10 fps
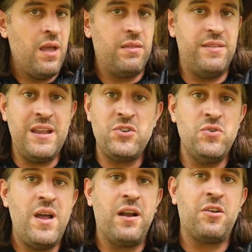They do
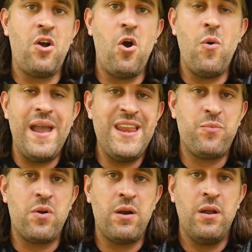not go
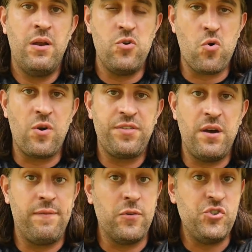anywhere north
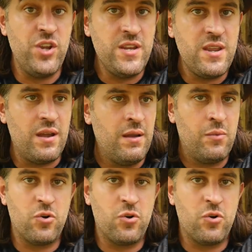of Virginia.